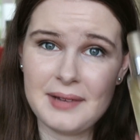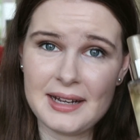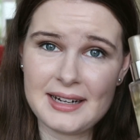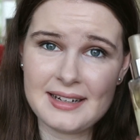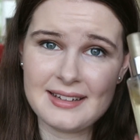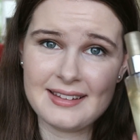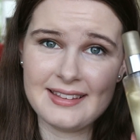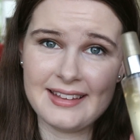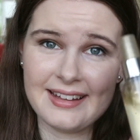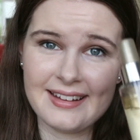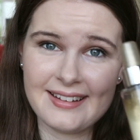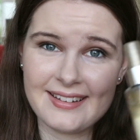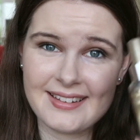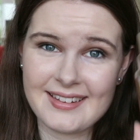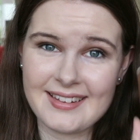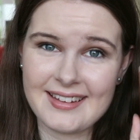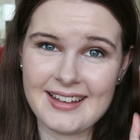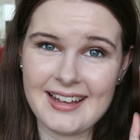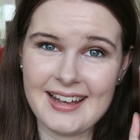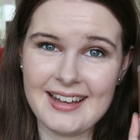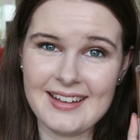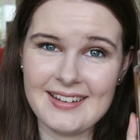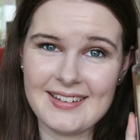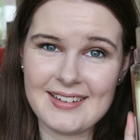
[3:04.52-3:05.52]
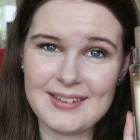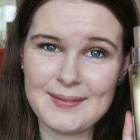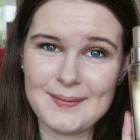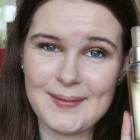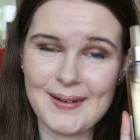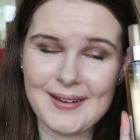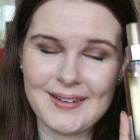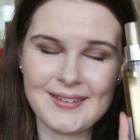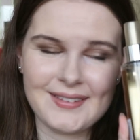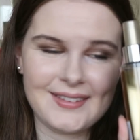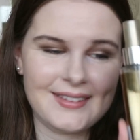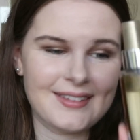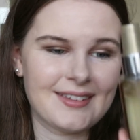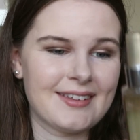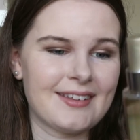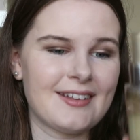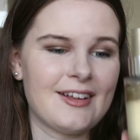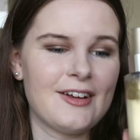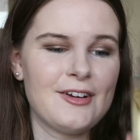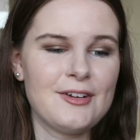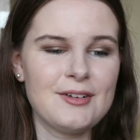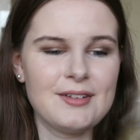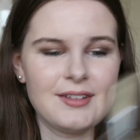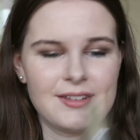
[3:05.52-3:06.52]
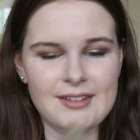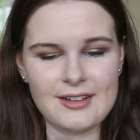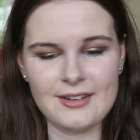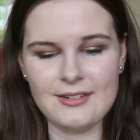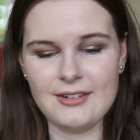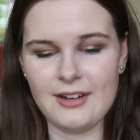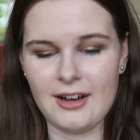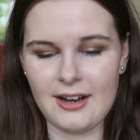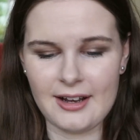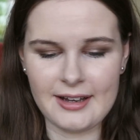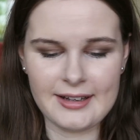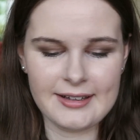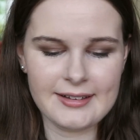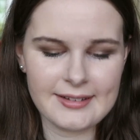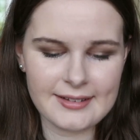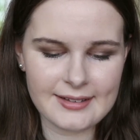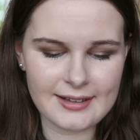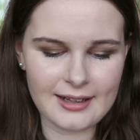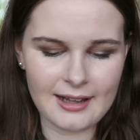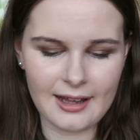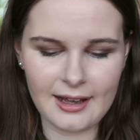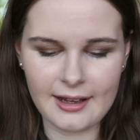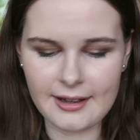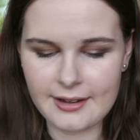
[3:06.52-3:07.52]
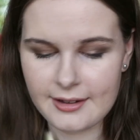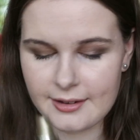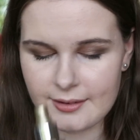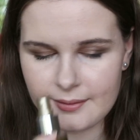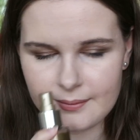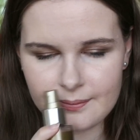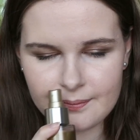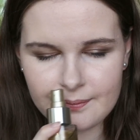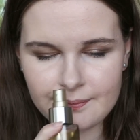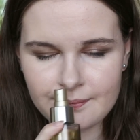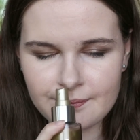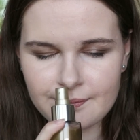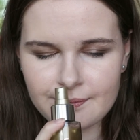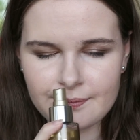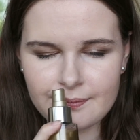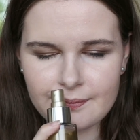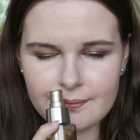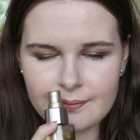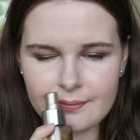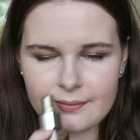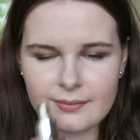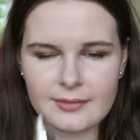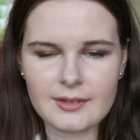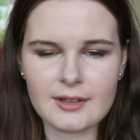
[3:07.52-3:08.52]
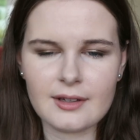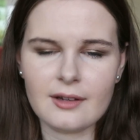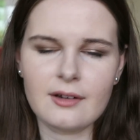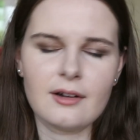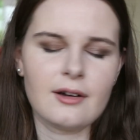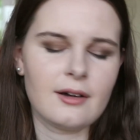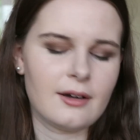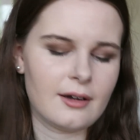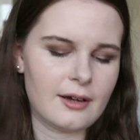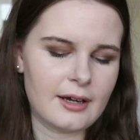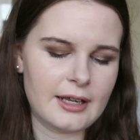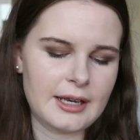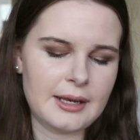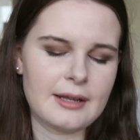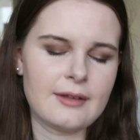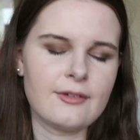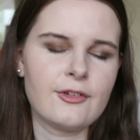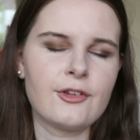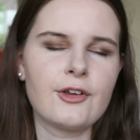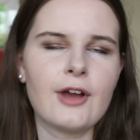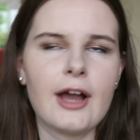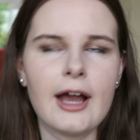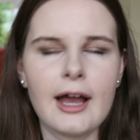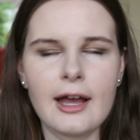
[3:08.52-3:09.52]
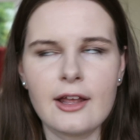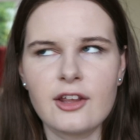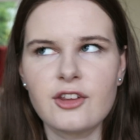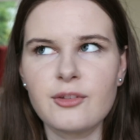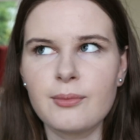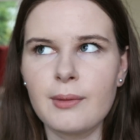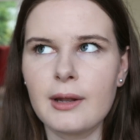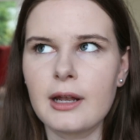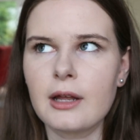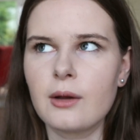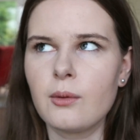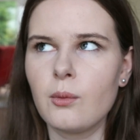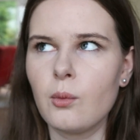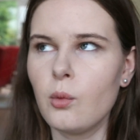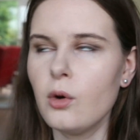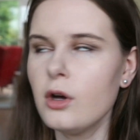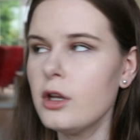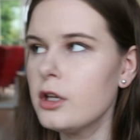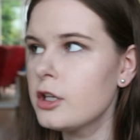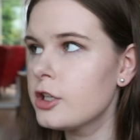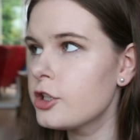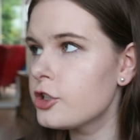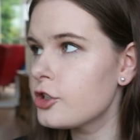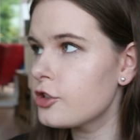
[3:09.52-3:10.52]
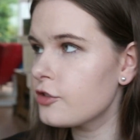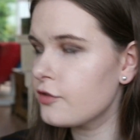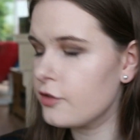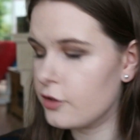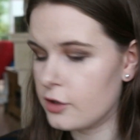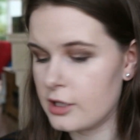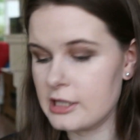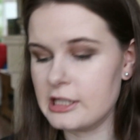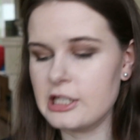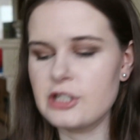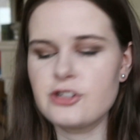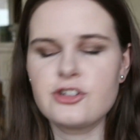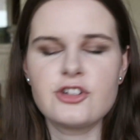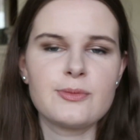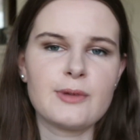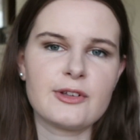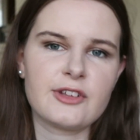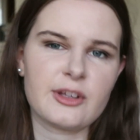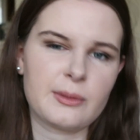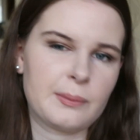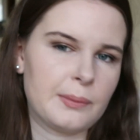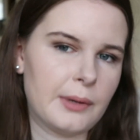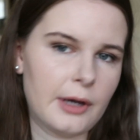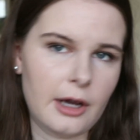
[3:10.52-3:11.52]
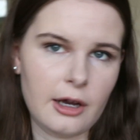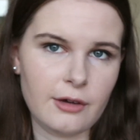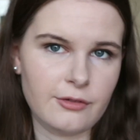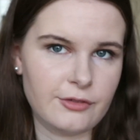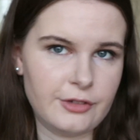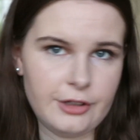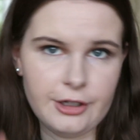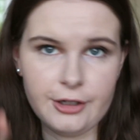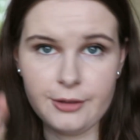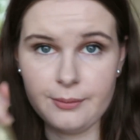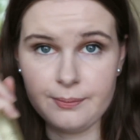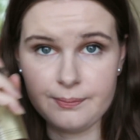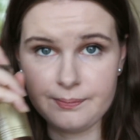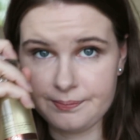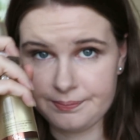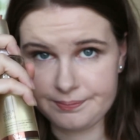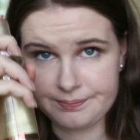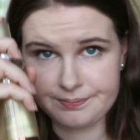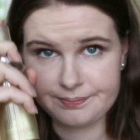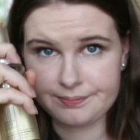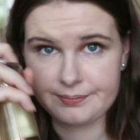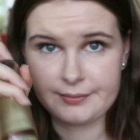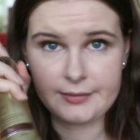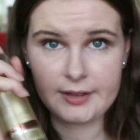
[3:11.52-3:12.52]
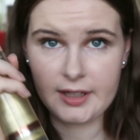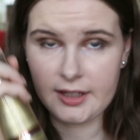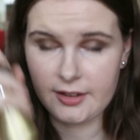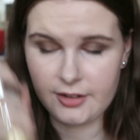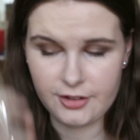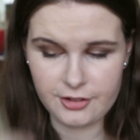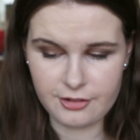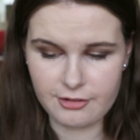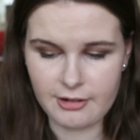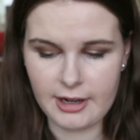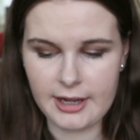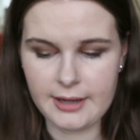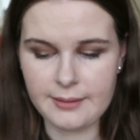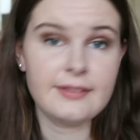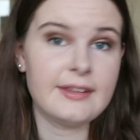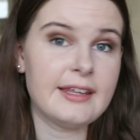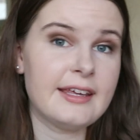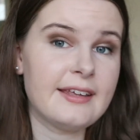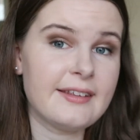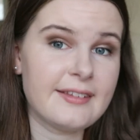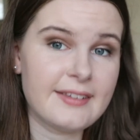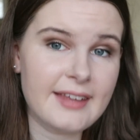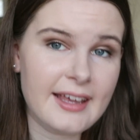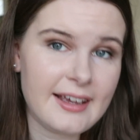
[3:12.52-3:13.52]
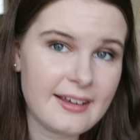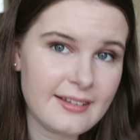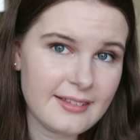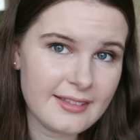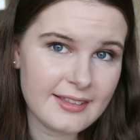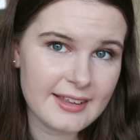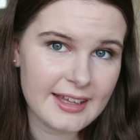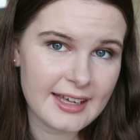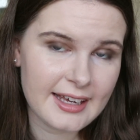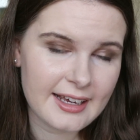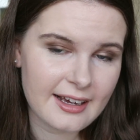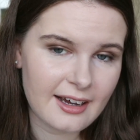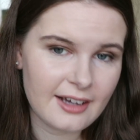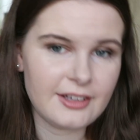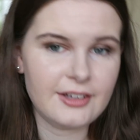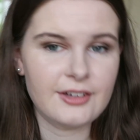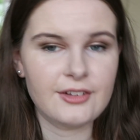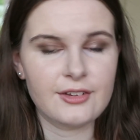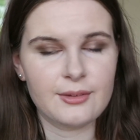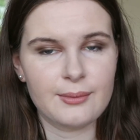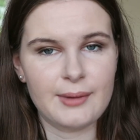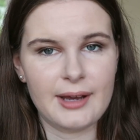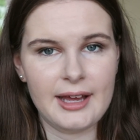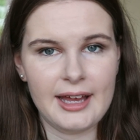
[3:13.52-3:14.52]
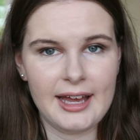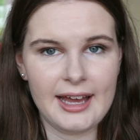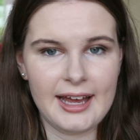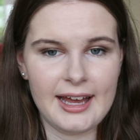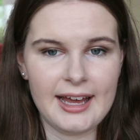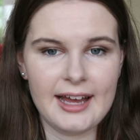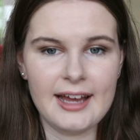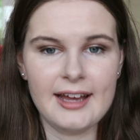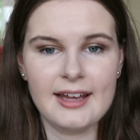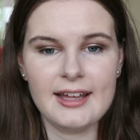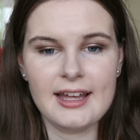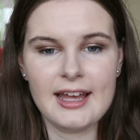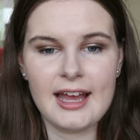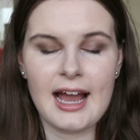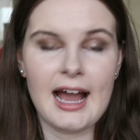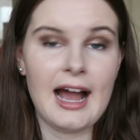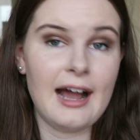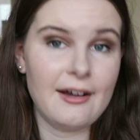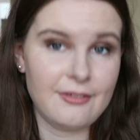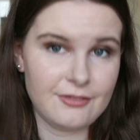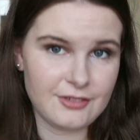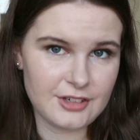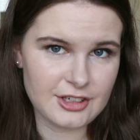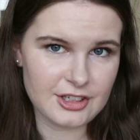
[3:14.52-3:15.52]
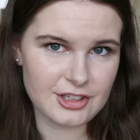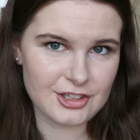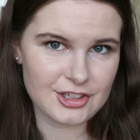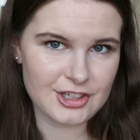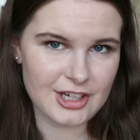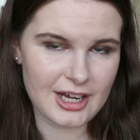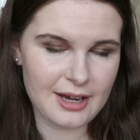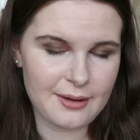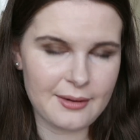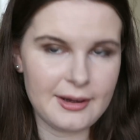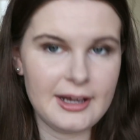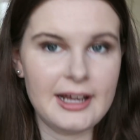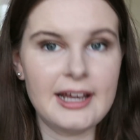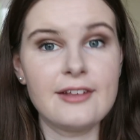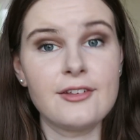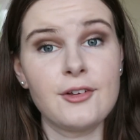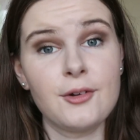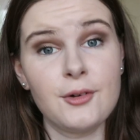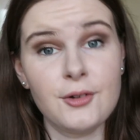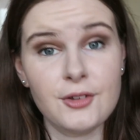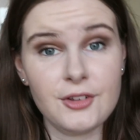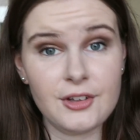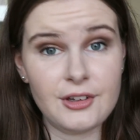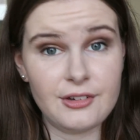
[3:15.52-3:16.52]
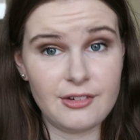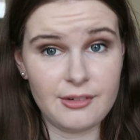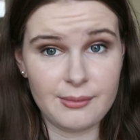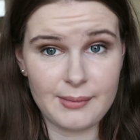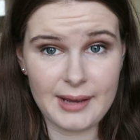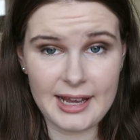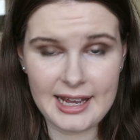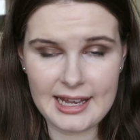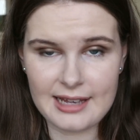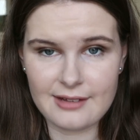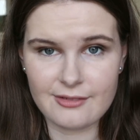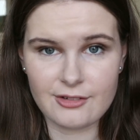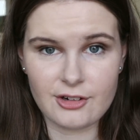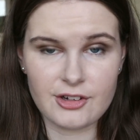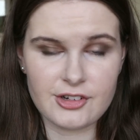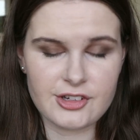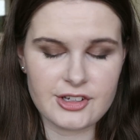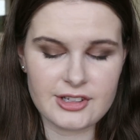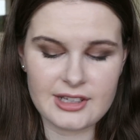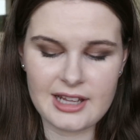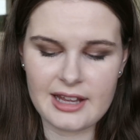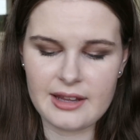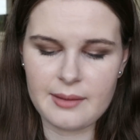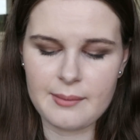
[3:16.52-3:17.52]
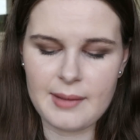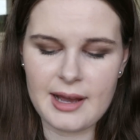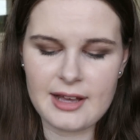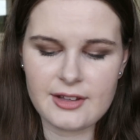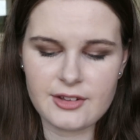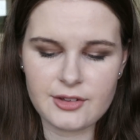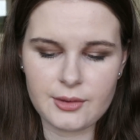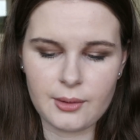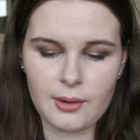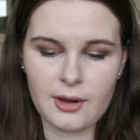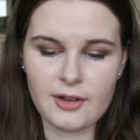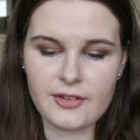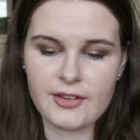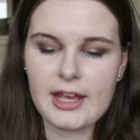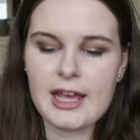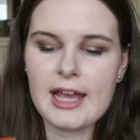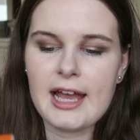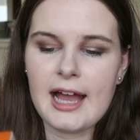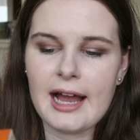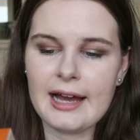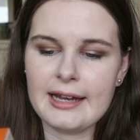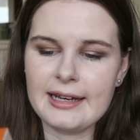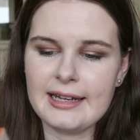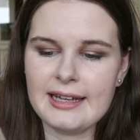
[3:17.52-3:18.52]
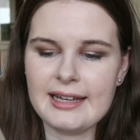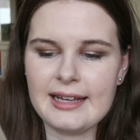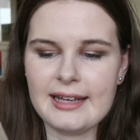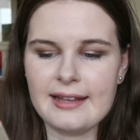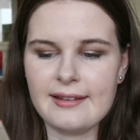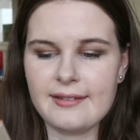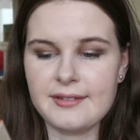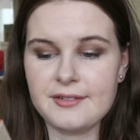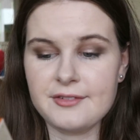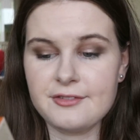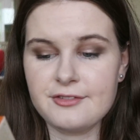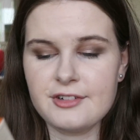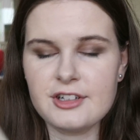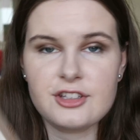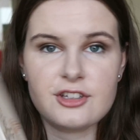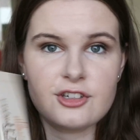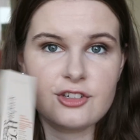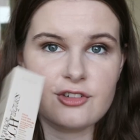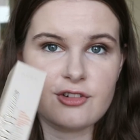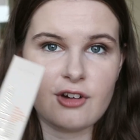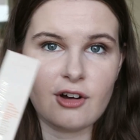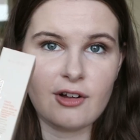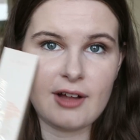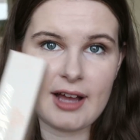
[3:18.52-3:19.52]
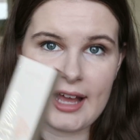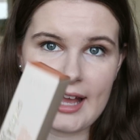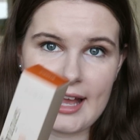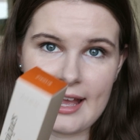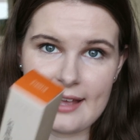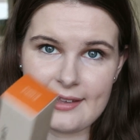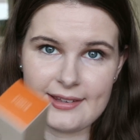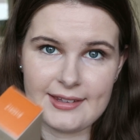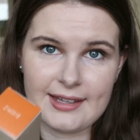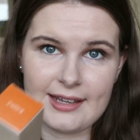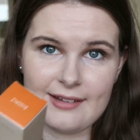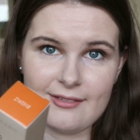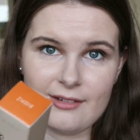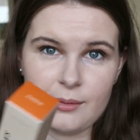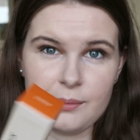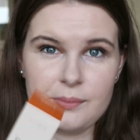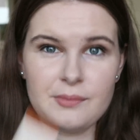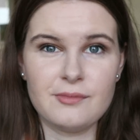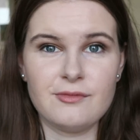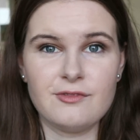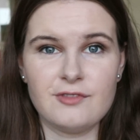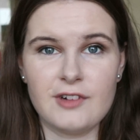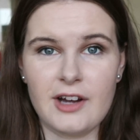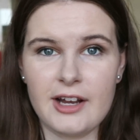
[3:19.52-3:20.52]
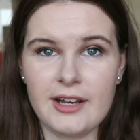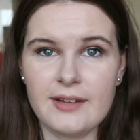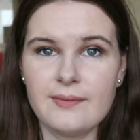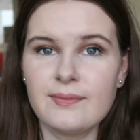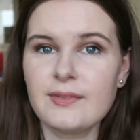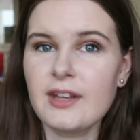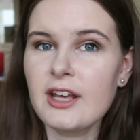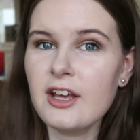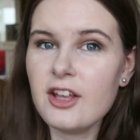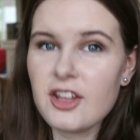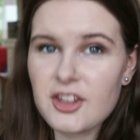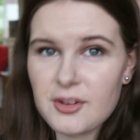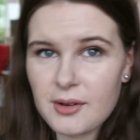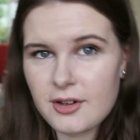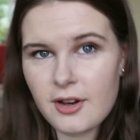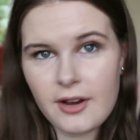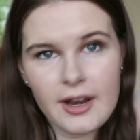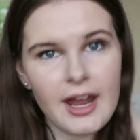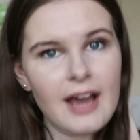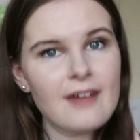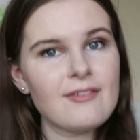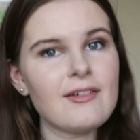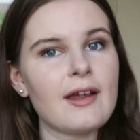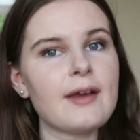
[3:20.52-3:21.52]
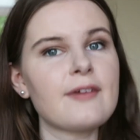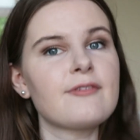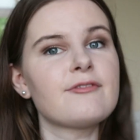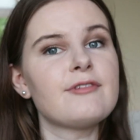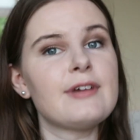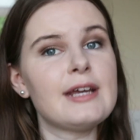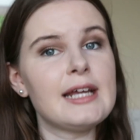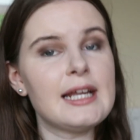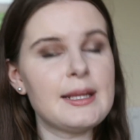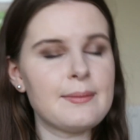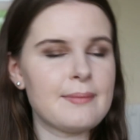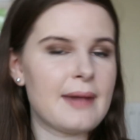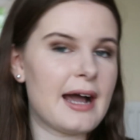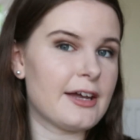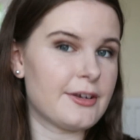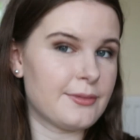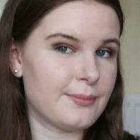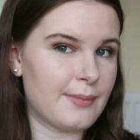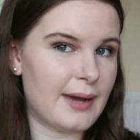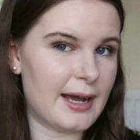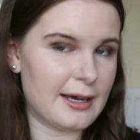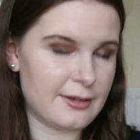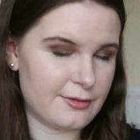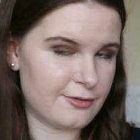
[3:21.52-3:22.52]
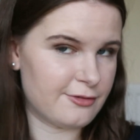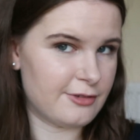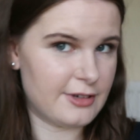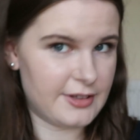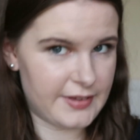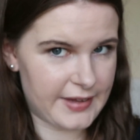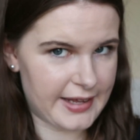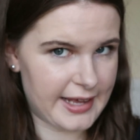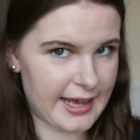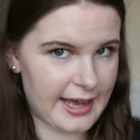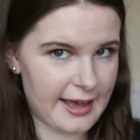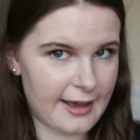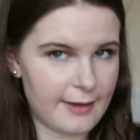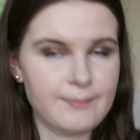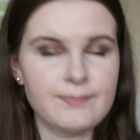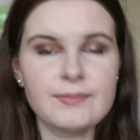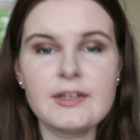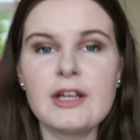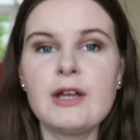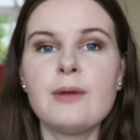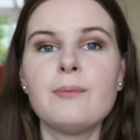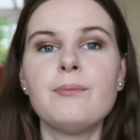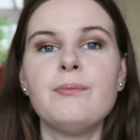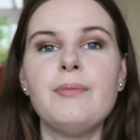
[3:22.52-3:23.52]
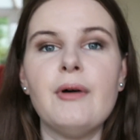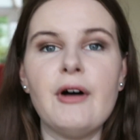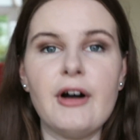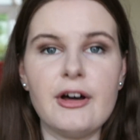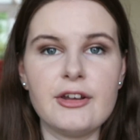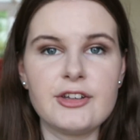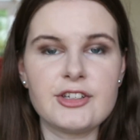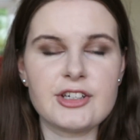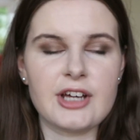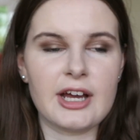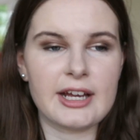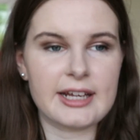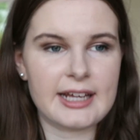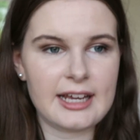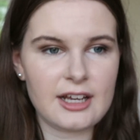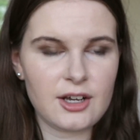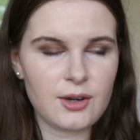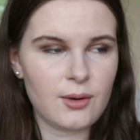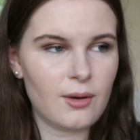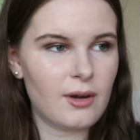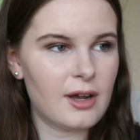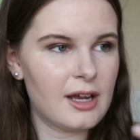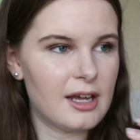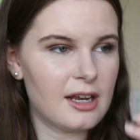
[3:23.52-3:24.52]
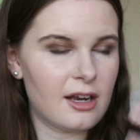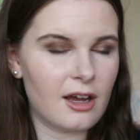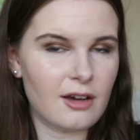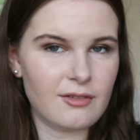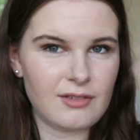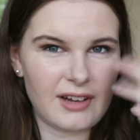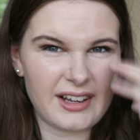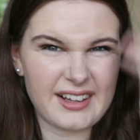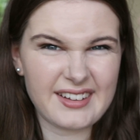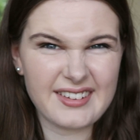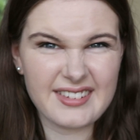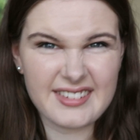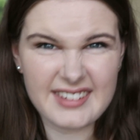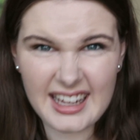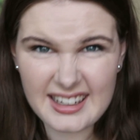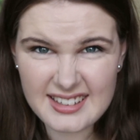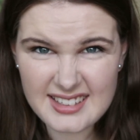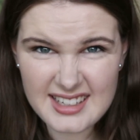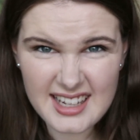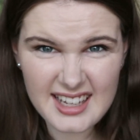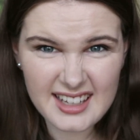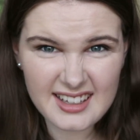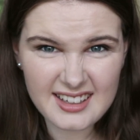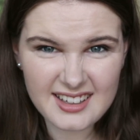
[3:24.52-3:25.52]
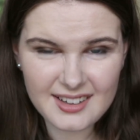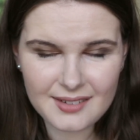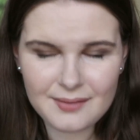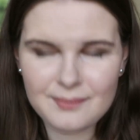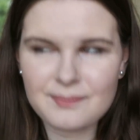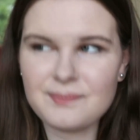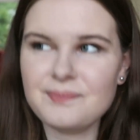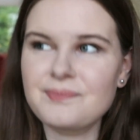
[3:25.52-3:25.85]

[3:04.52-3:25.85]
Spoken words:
back to this, it smells so, so nice, like, oh, and it makes your hair smell like wonderful. It literally smells like perfume. It's great. The second thing I use in my hair after the shower is also from Avon, just like the mask was, and it is Frizz Control Hair Serum. Right, so I don't have like really mad frizzy hair, but I get quite a lot of like static.